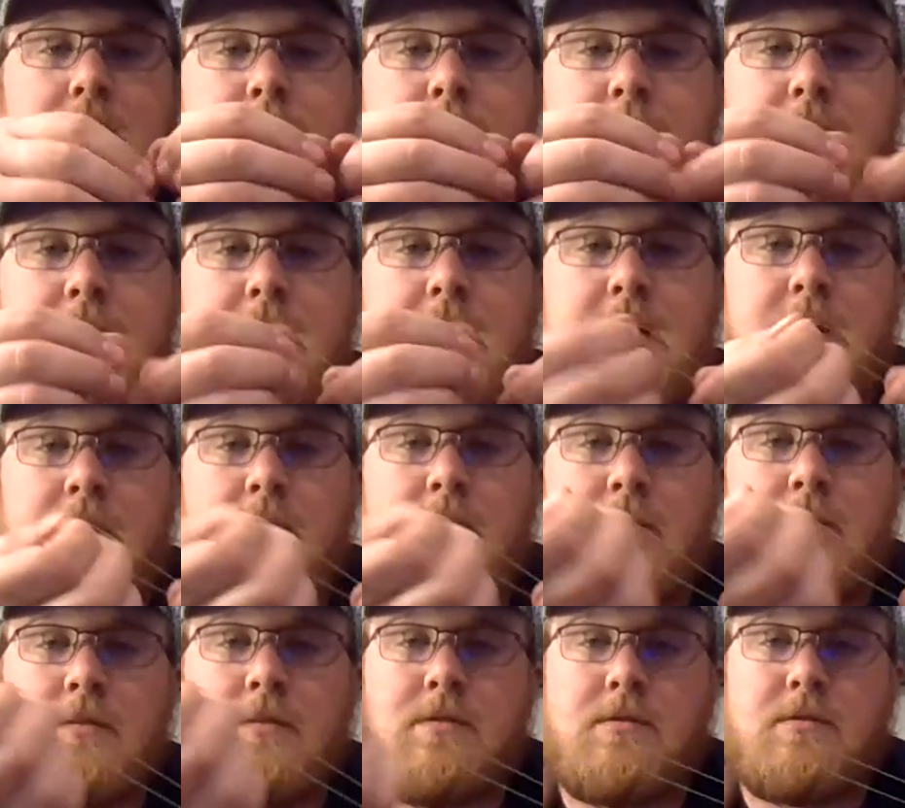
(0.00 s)
But
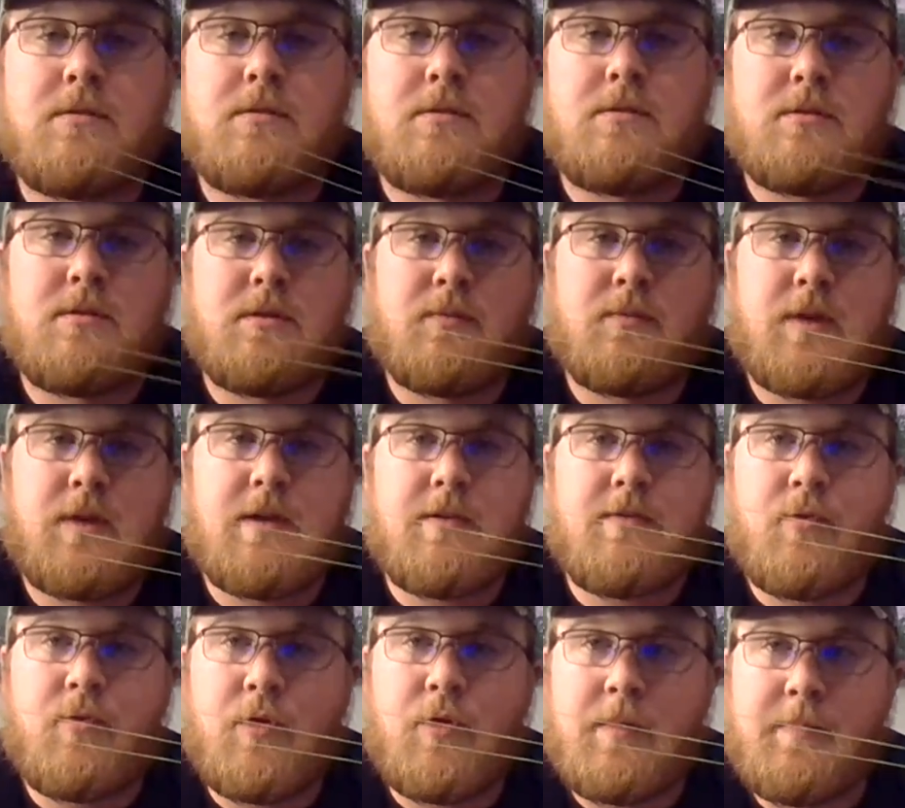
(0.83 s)
anywho, we got
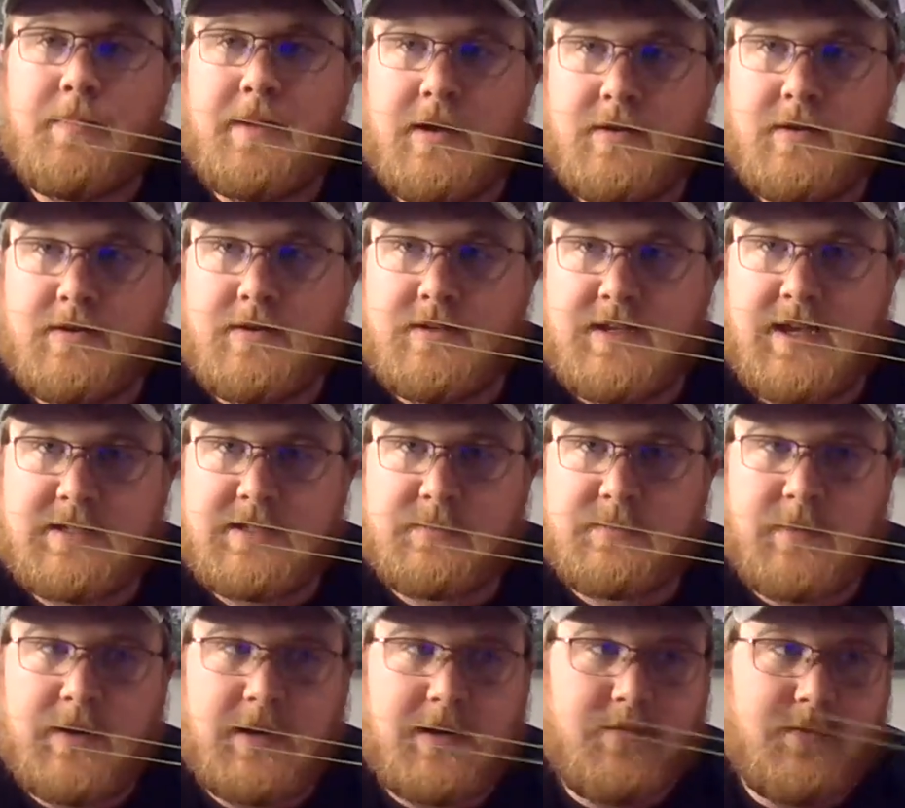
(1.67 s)
40-pound
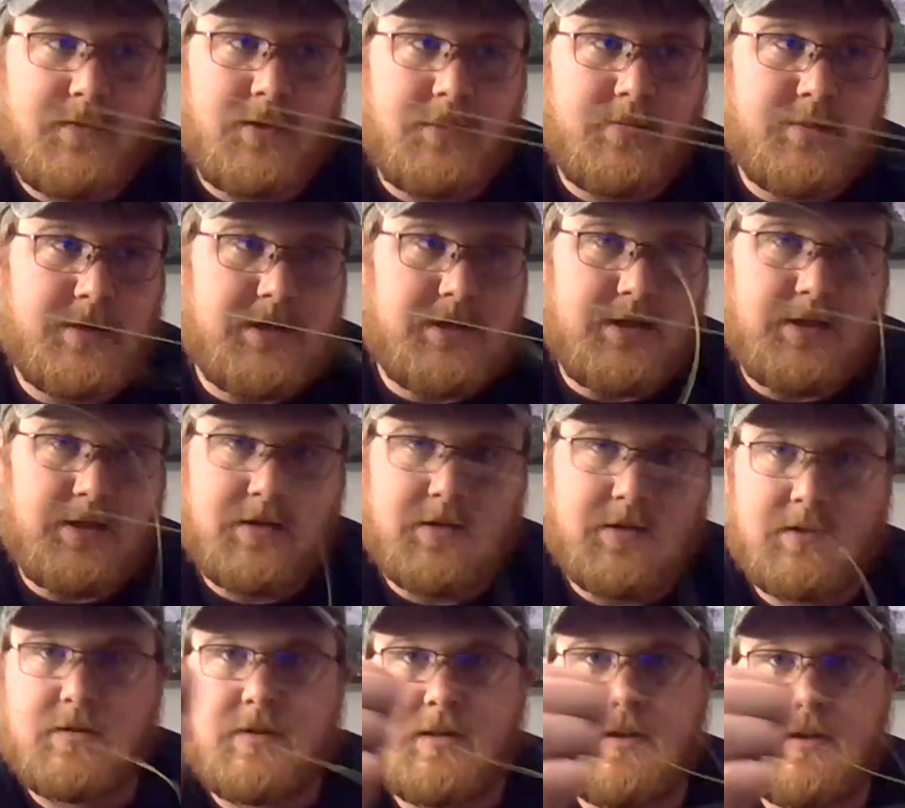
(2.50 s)
test monofilament
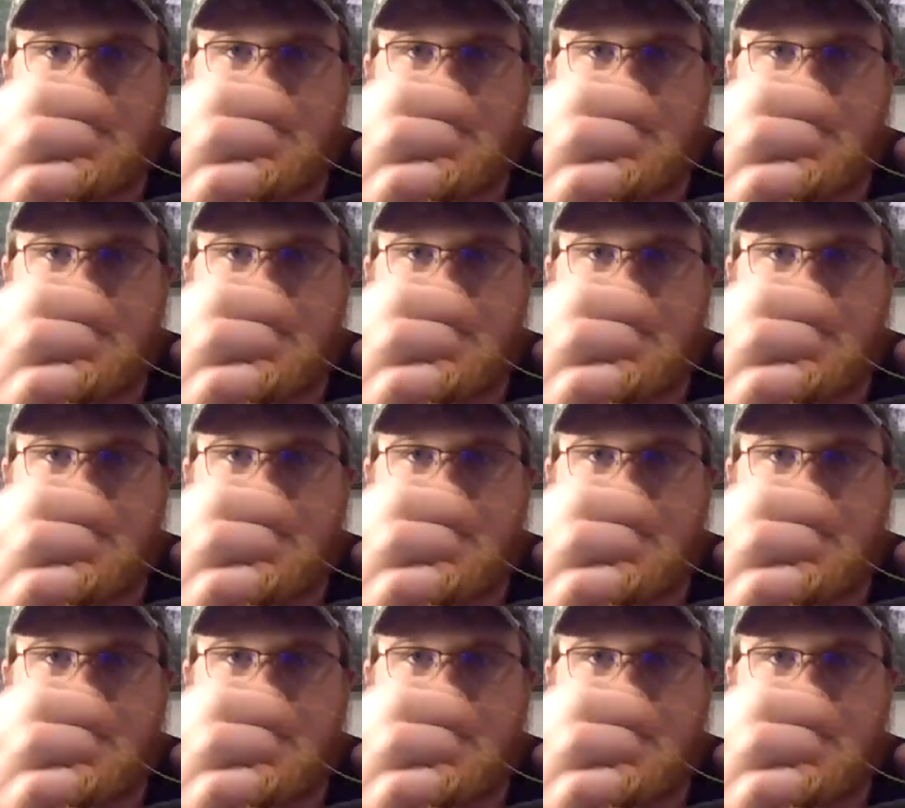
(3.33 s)
here.